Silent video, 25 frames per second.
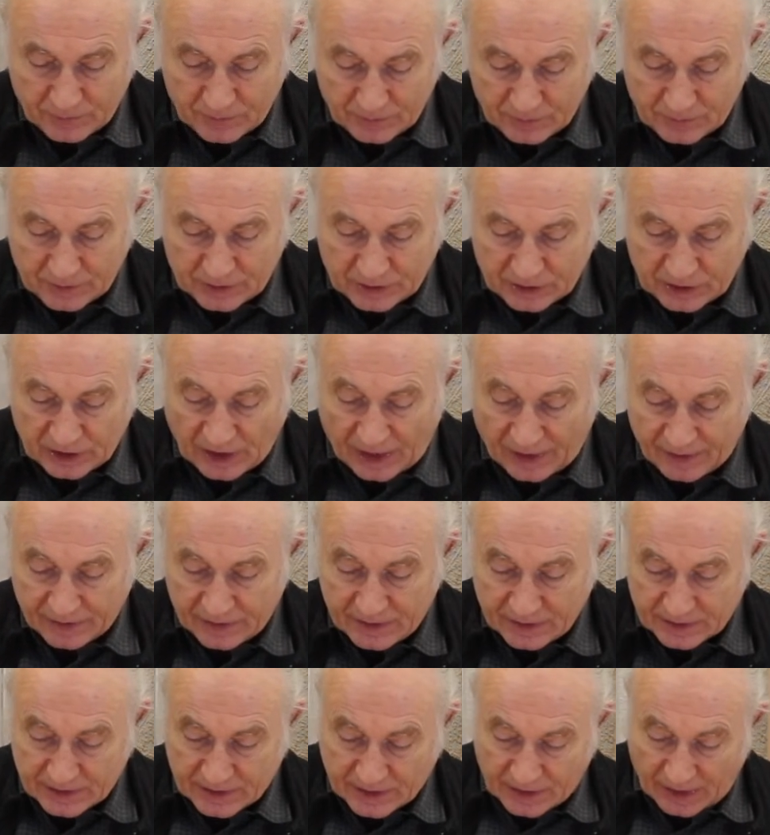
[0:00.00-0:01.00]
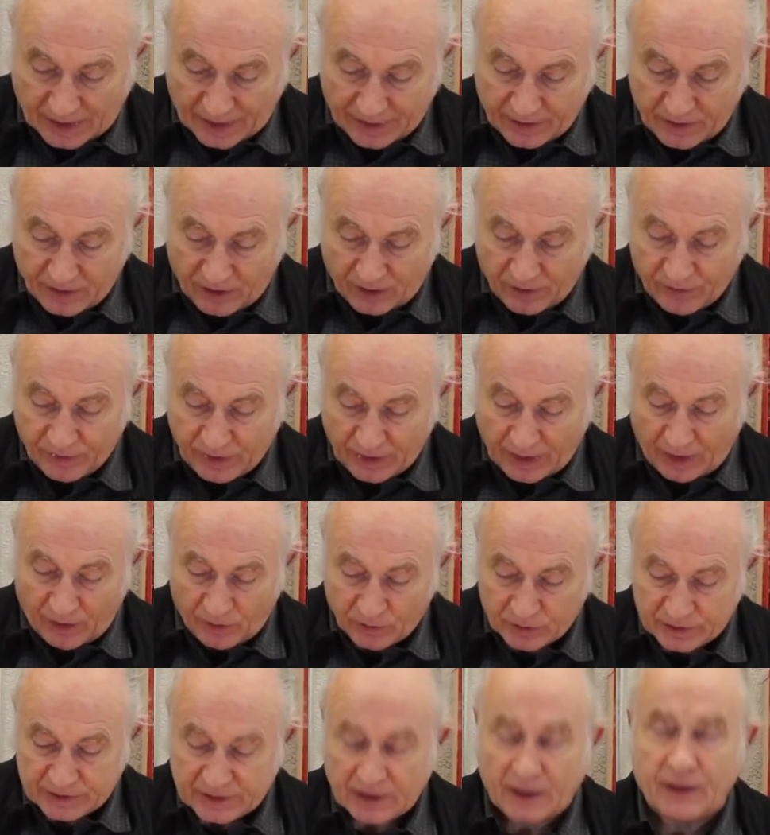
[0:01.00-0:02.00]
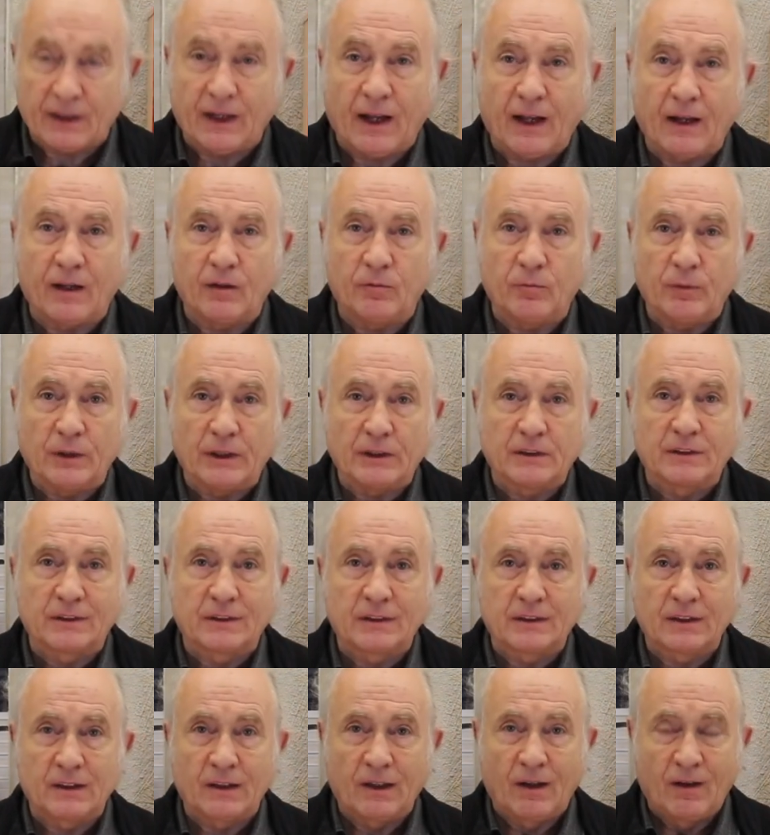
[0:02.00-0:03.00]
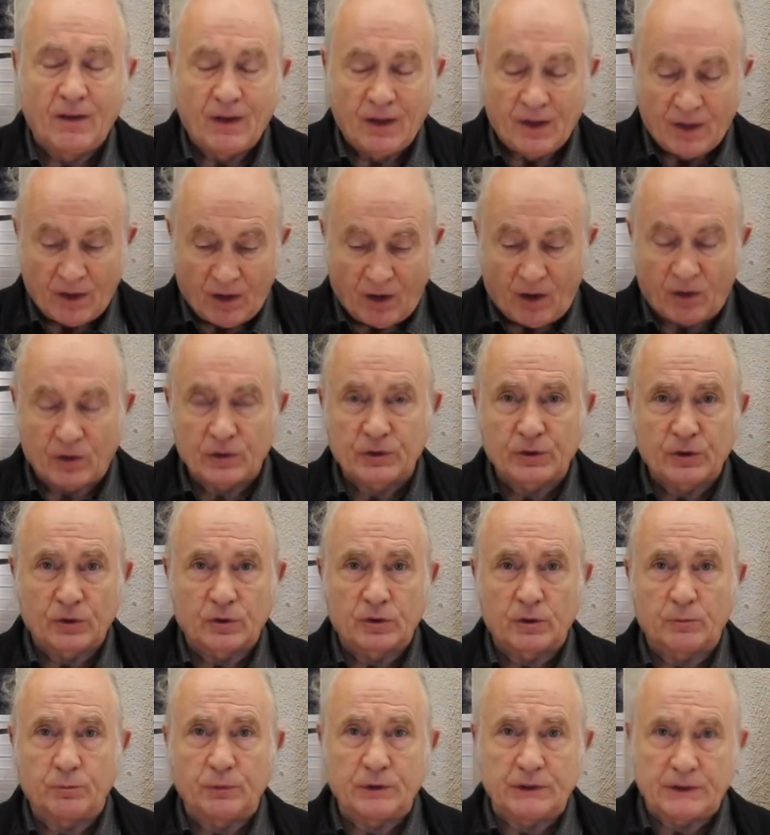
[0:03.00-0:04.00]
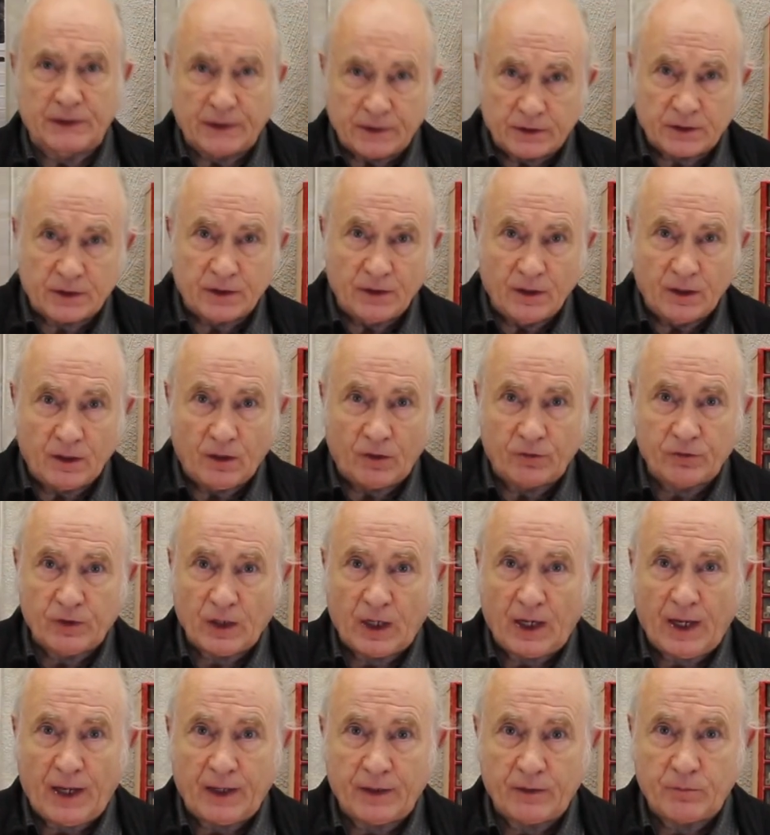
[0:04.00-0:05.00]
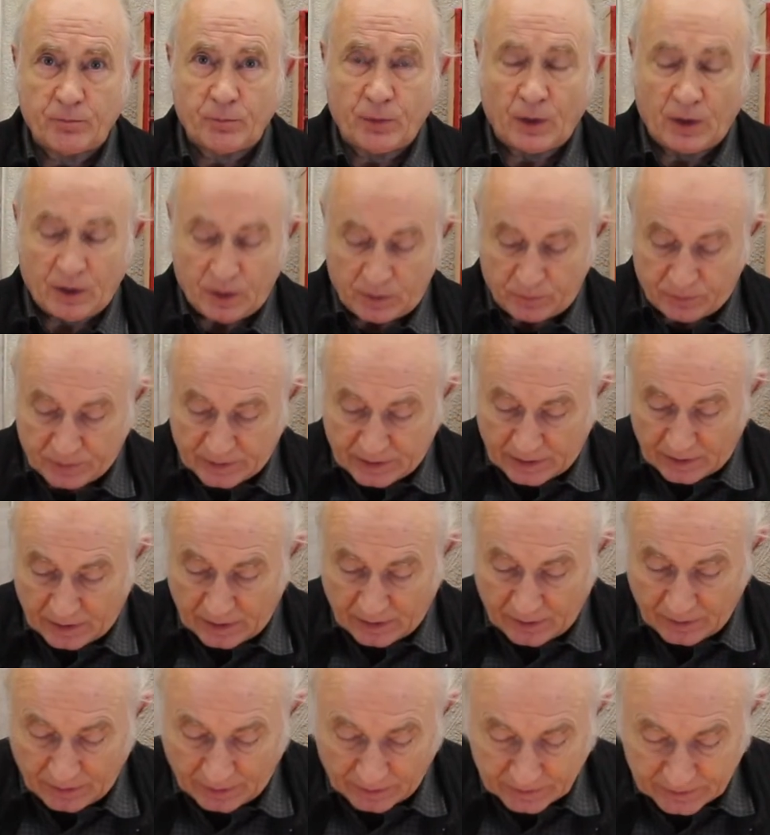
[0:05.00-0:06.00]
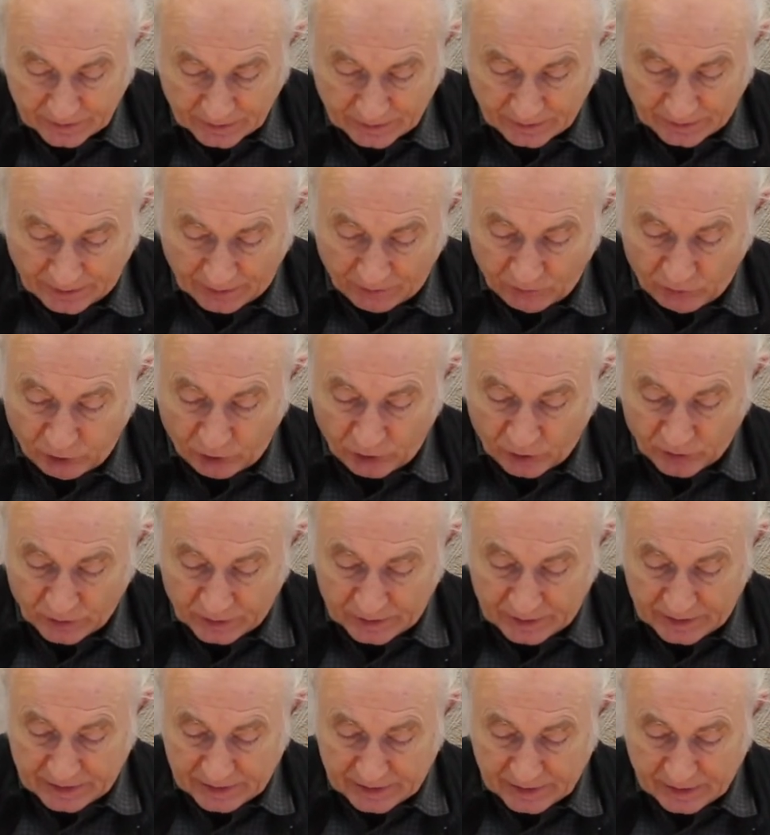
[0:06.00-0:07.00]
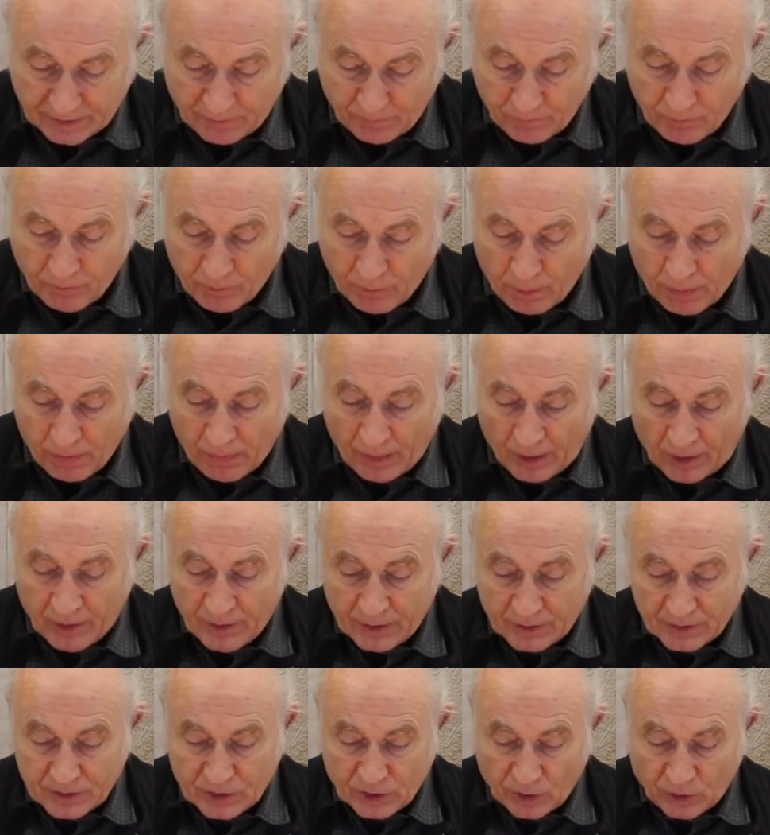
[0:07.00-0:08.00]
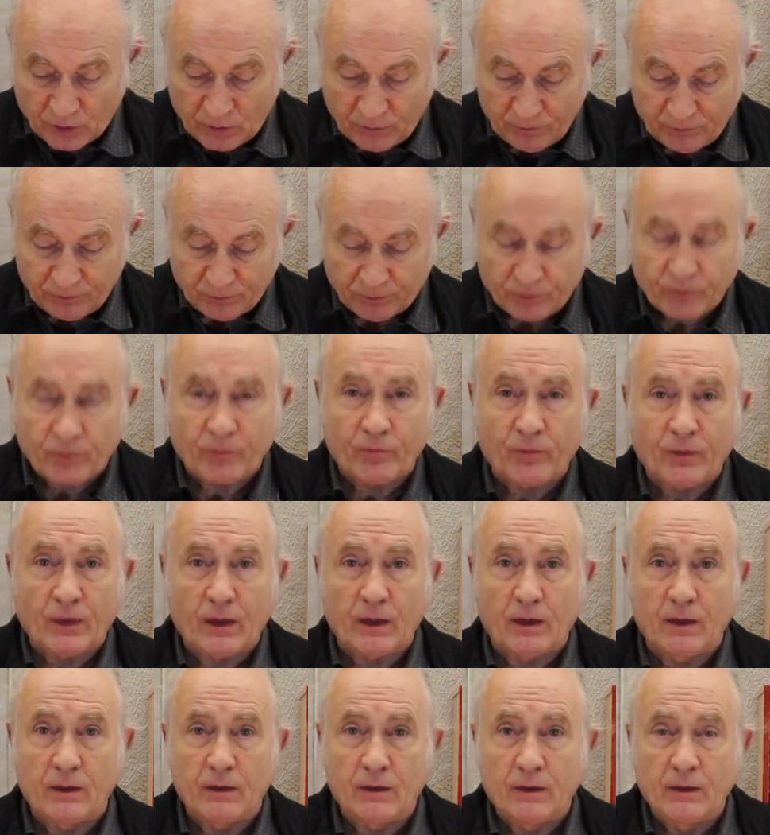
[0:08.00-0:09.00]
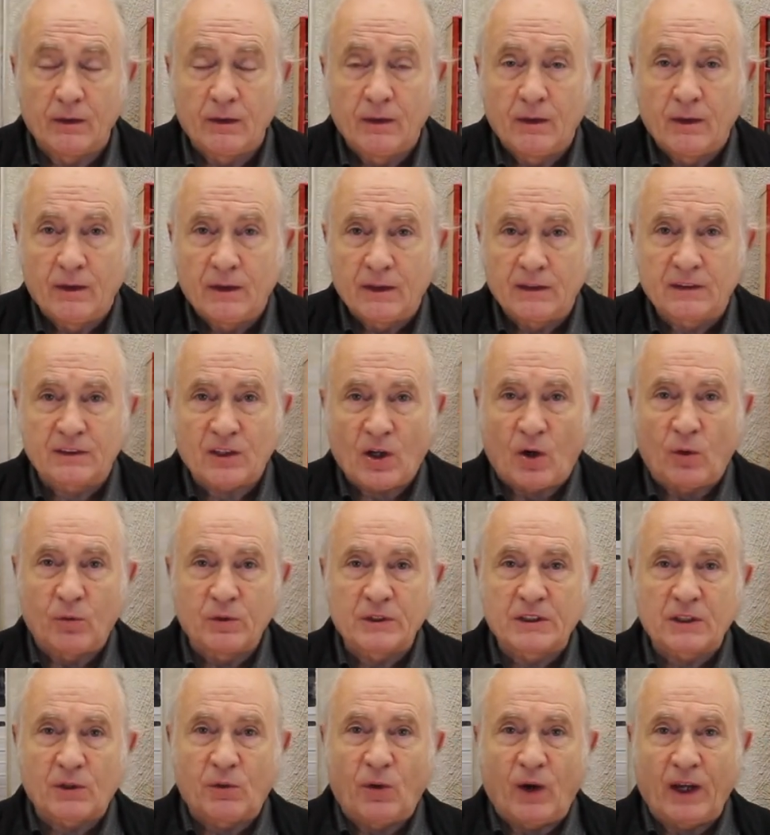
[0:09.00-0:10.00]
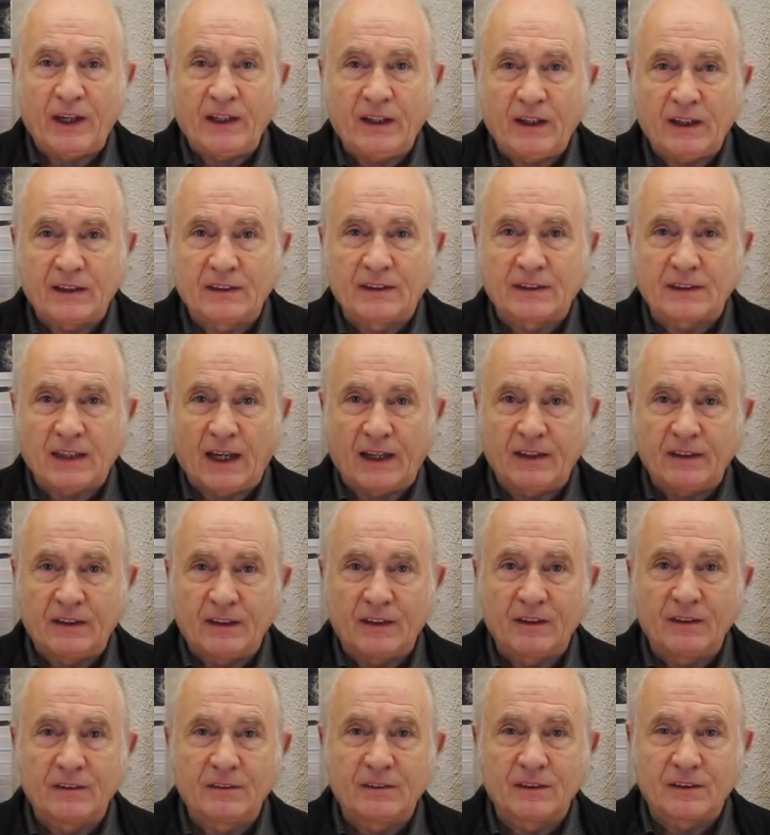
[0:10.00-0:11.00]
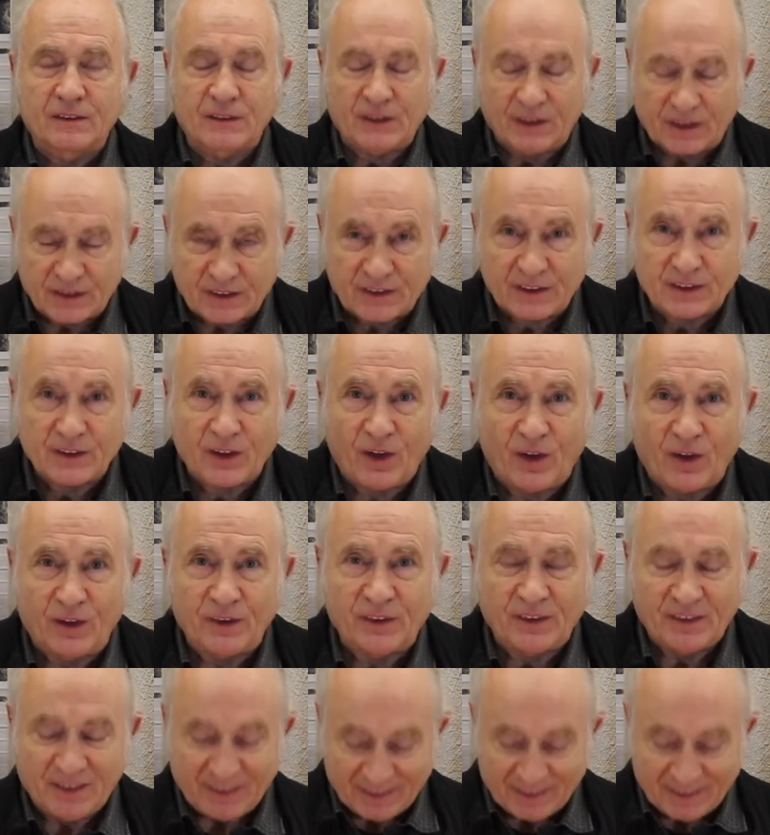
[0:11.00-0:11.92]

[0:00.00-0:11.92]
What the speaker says: shines its light on the outside elements. Also the positioning of the light bulbs has an influence. So it's always quite exciting to turn it on.